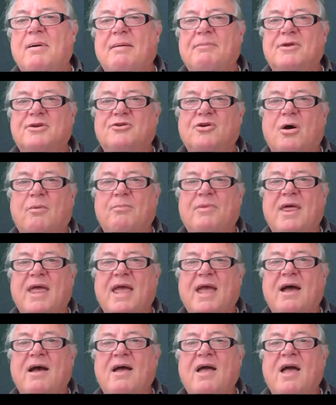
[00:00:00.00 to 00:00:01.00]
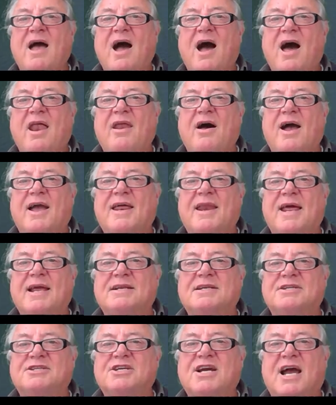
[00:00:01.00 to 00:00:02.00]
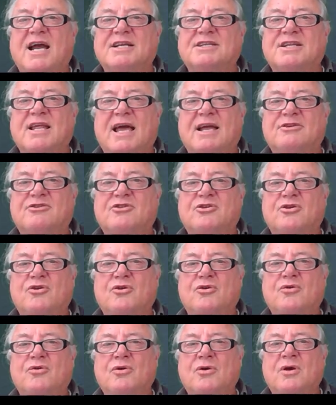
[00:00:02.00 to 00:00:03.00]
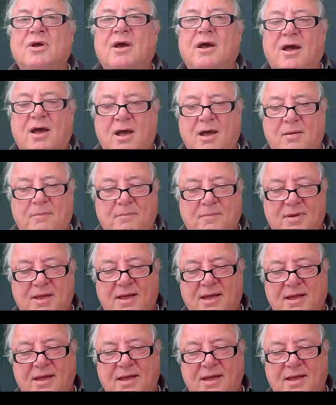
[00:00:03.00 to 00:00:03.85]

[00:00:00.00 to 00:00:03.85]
up the top there, and I can actually change that to um,